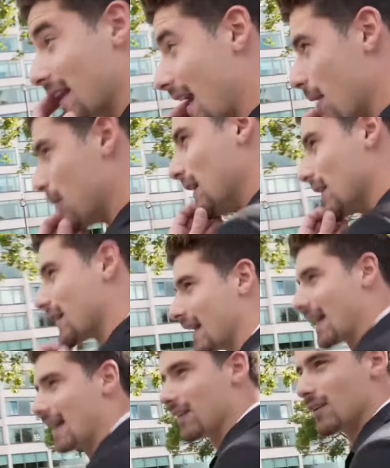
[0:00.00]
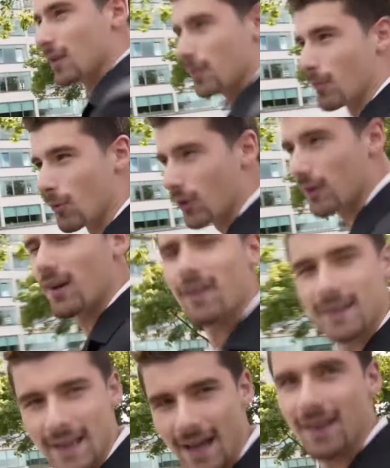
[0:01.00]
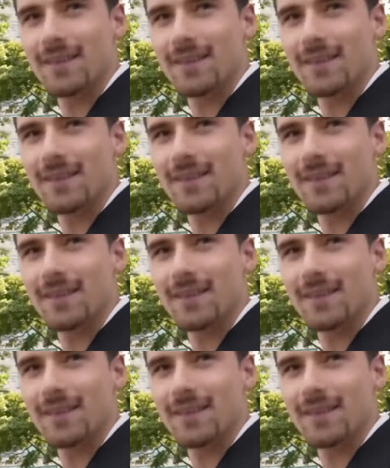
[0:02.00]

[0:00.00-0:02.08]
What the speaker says: that I've been looking at a little bit more, not yet,